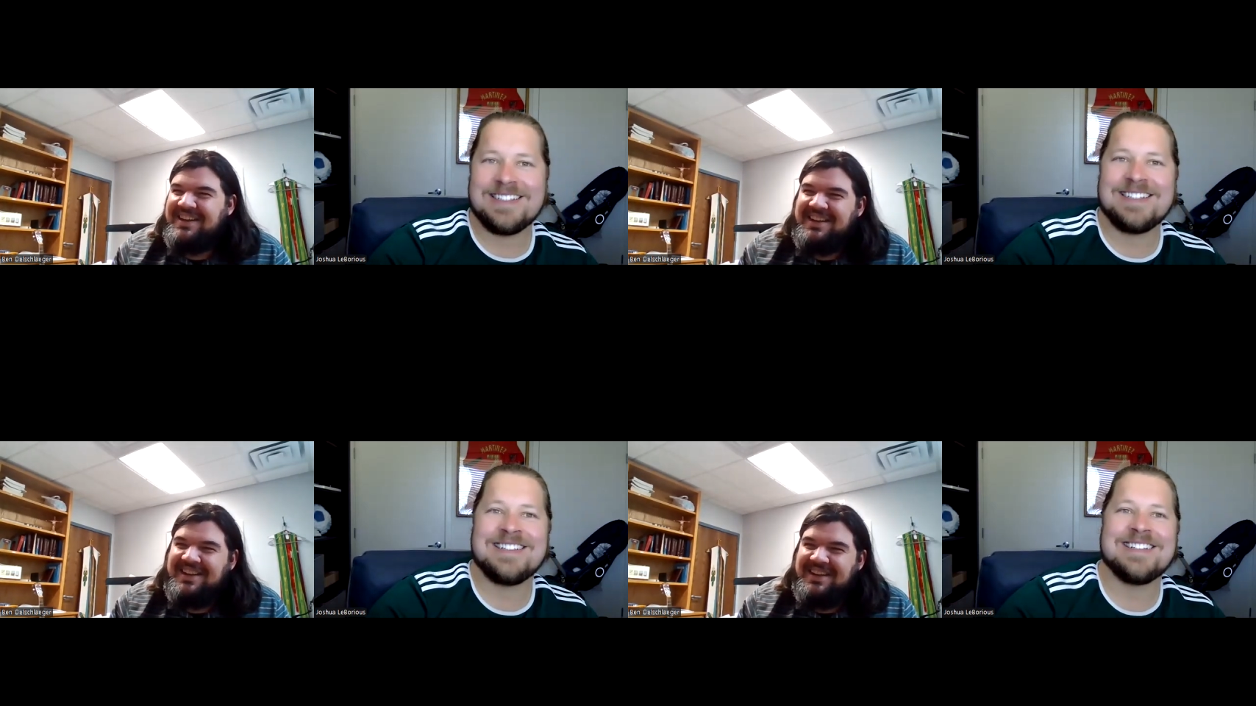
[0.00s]

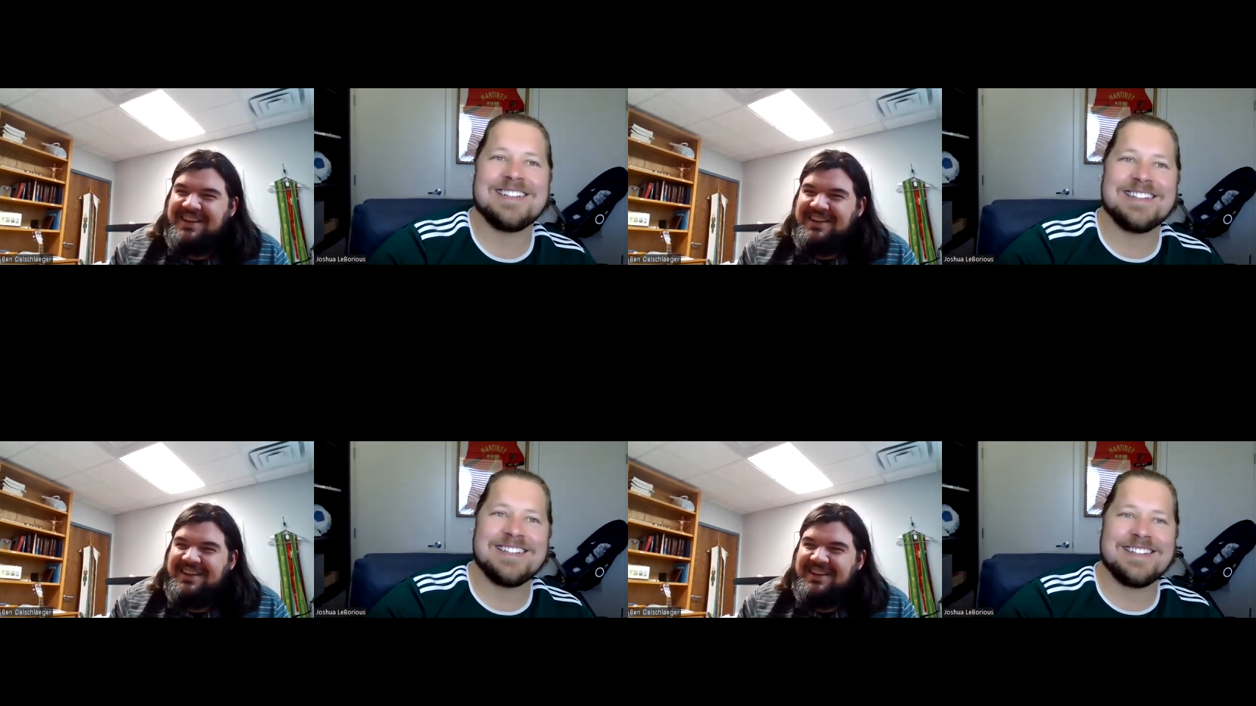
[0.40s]

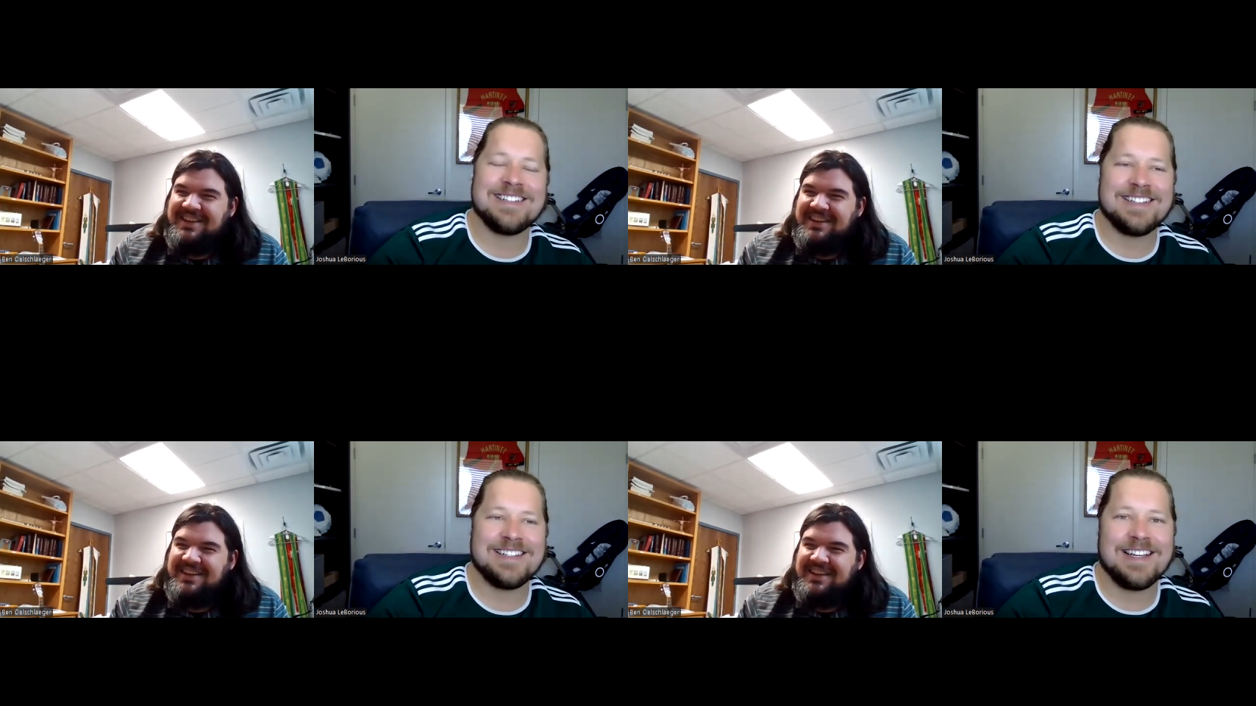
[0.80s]

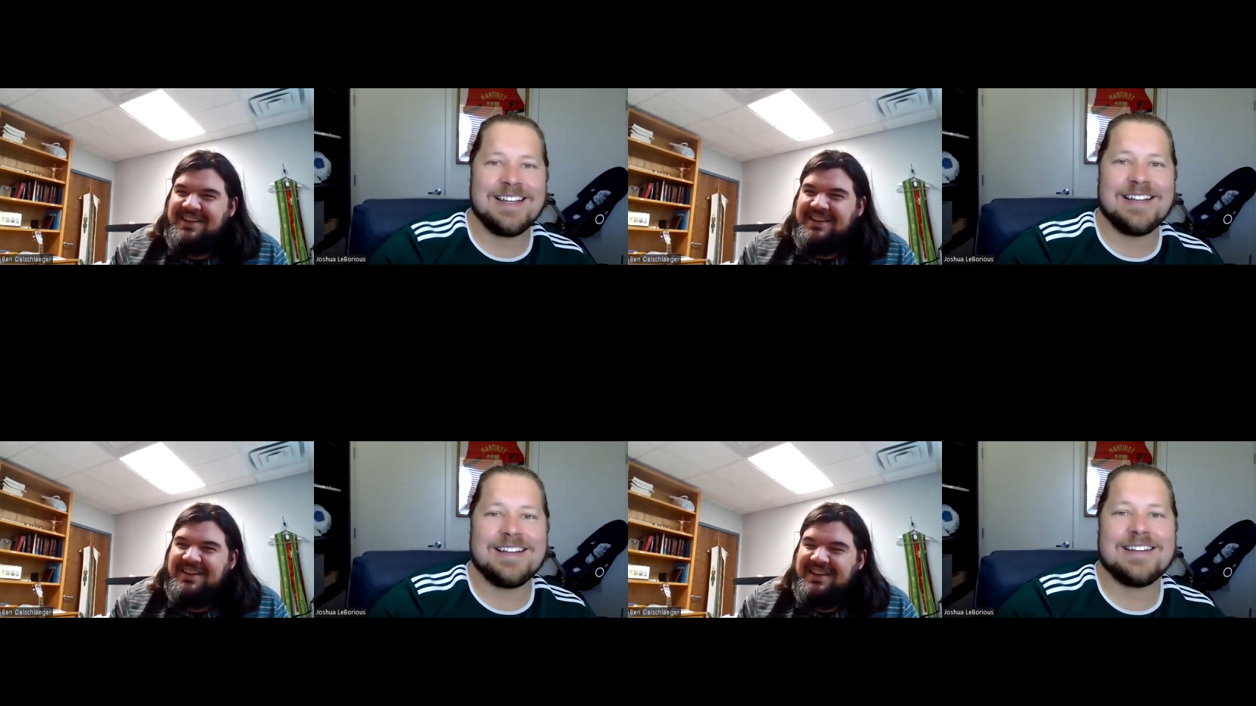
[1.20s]

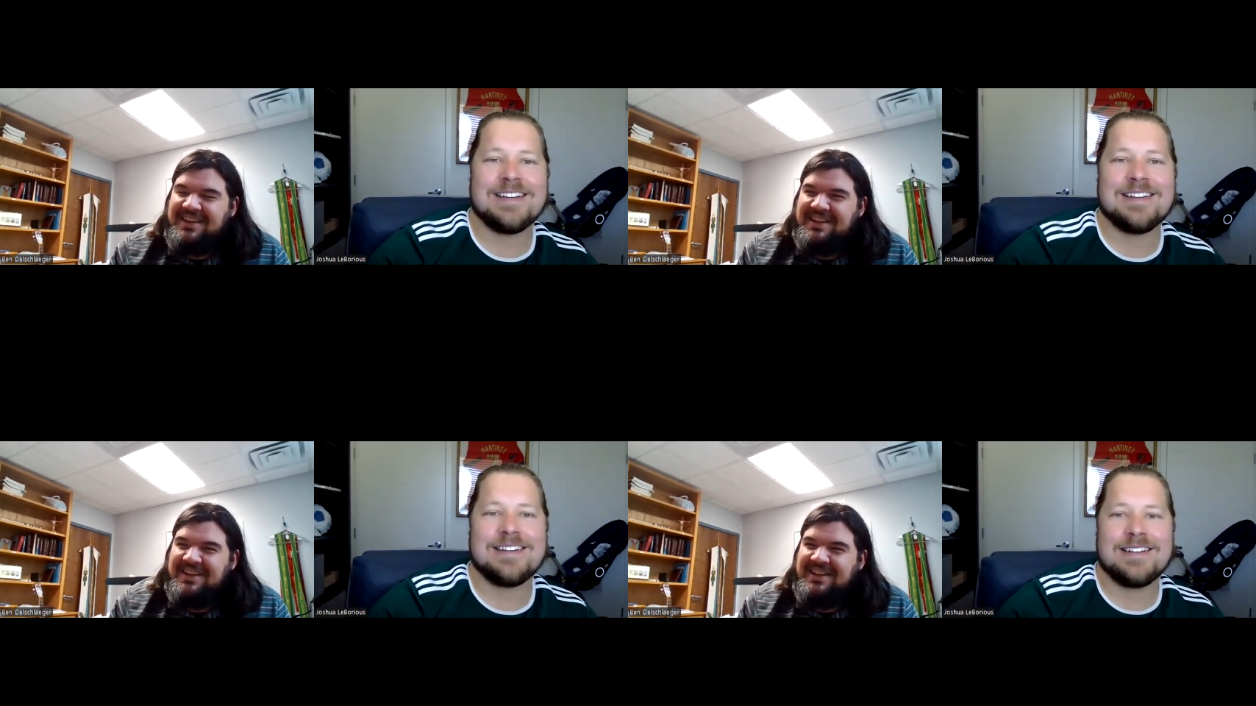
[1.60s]

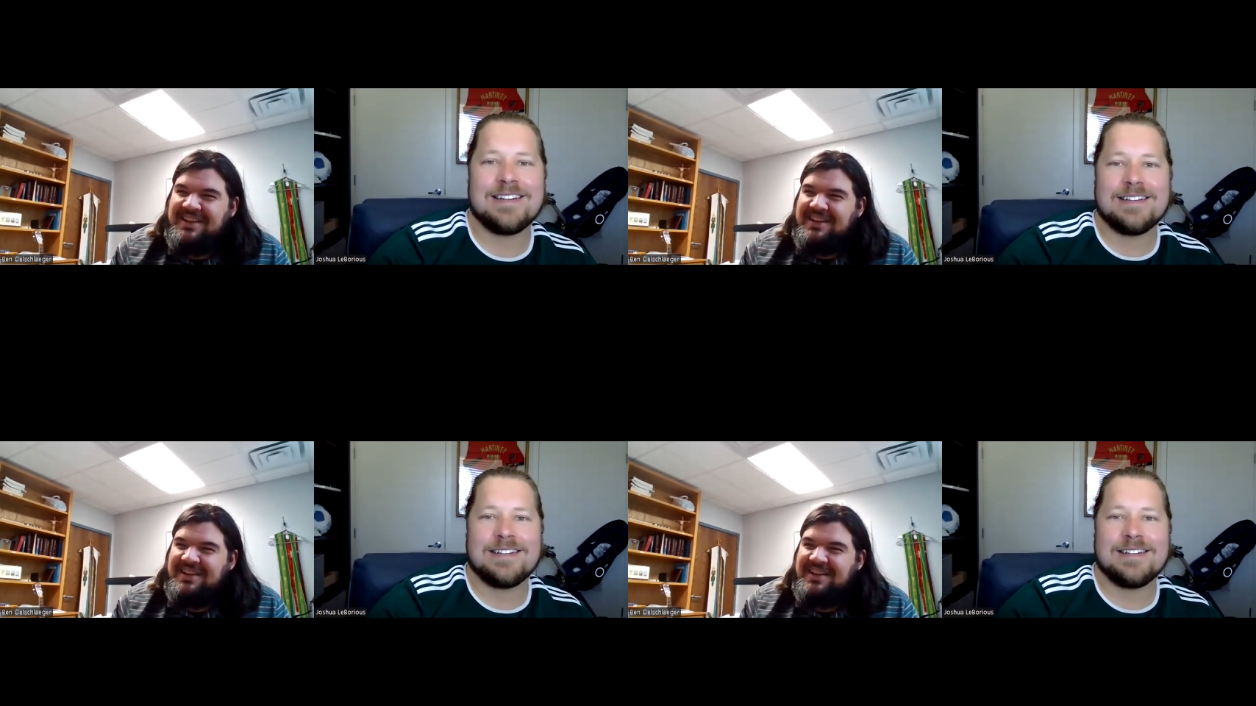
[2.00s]
Nobody speaks.